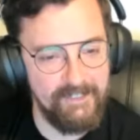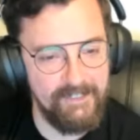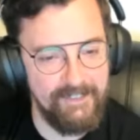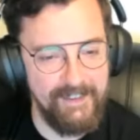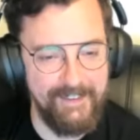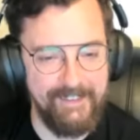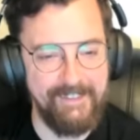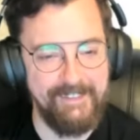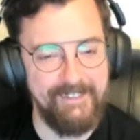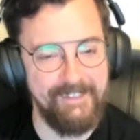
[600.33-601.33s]

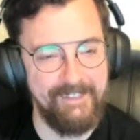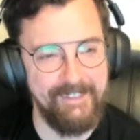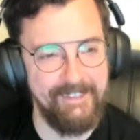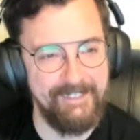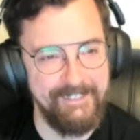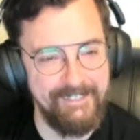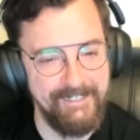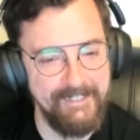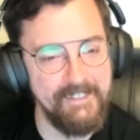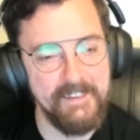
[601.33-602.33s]

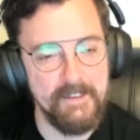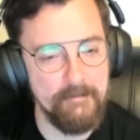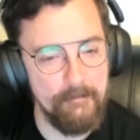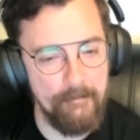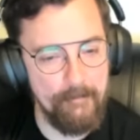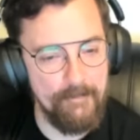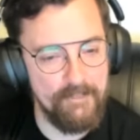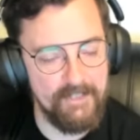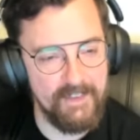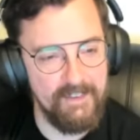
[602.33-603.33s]

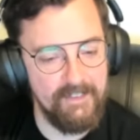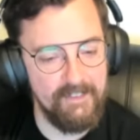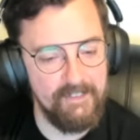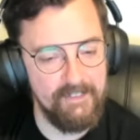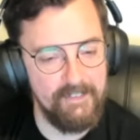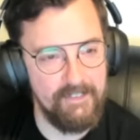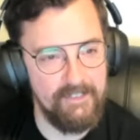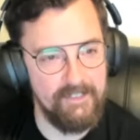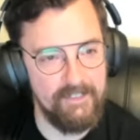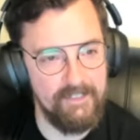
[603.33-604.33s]

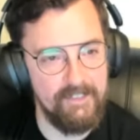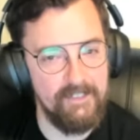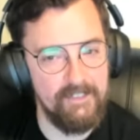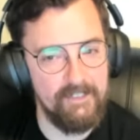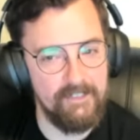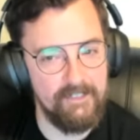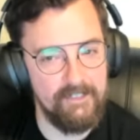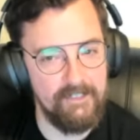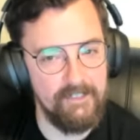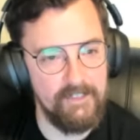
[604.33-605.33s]

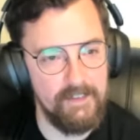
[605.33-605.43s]
[no speech]